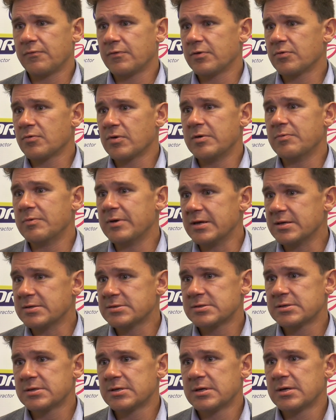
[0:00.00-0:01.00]
for three
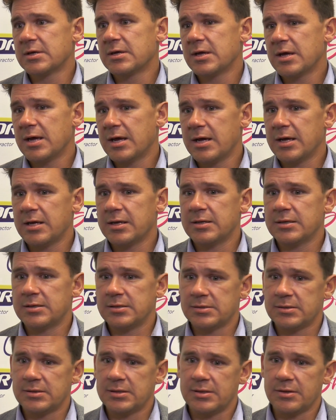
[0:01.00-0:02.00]
weeks, and
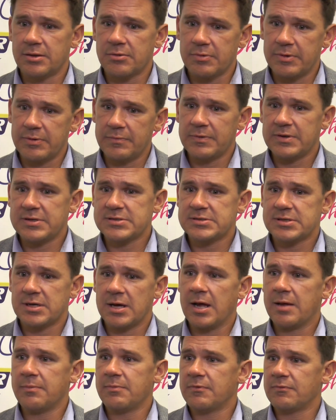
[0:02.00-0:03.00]
in three weeks'
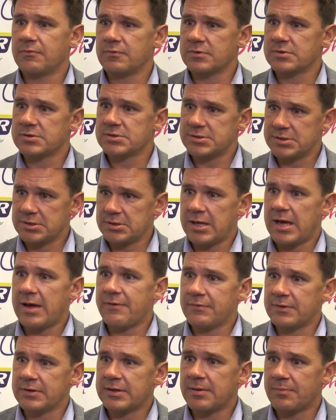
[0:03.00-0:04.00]
time, if we're still
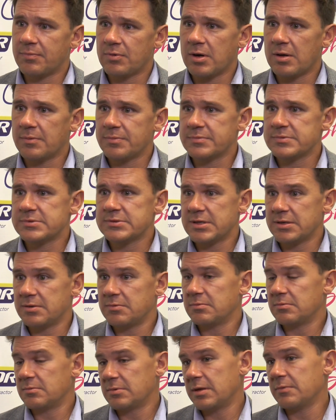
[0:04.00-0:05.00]
having that problems,
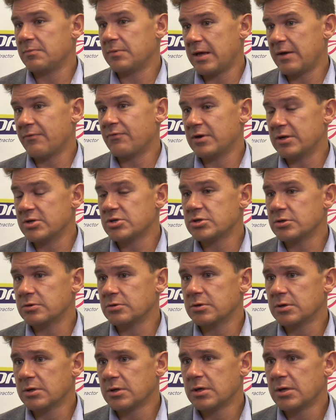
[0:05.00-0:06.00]
then then we have an issue.
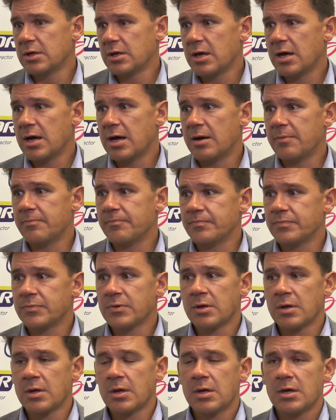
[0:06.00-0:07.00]
Um,
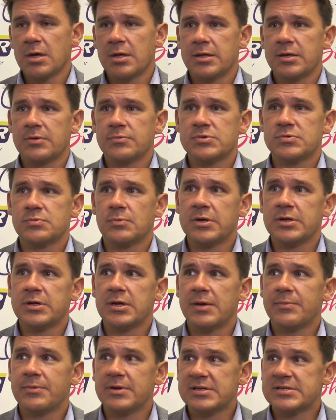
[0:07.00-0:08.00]
I think it was one
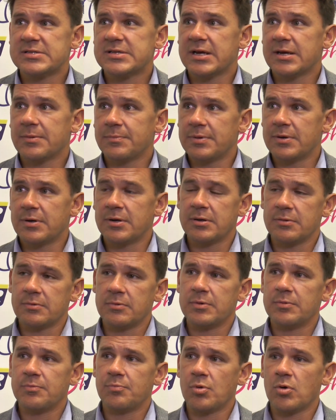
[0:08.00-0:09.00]
time in the second period
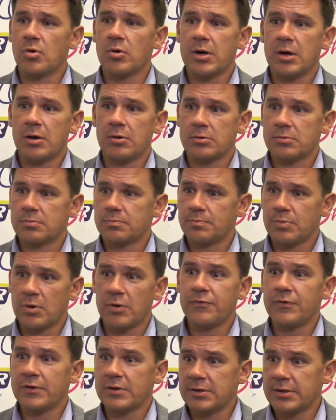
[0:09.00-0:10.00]
we broke out
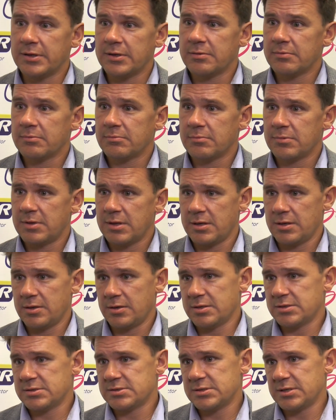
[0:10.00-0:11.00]
perfectly, and you
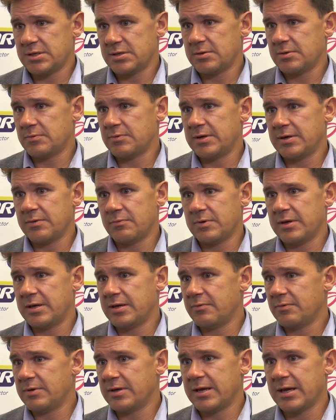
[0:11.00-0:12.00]
can see we,
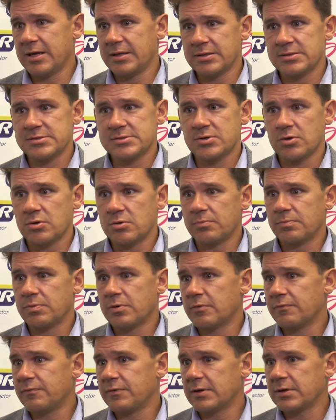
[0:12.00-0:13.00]
we, we gained the zone
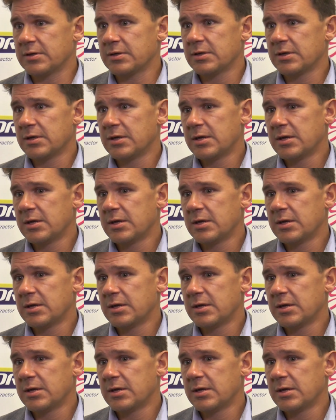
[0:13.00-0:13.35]
perfect.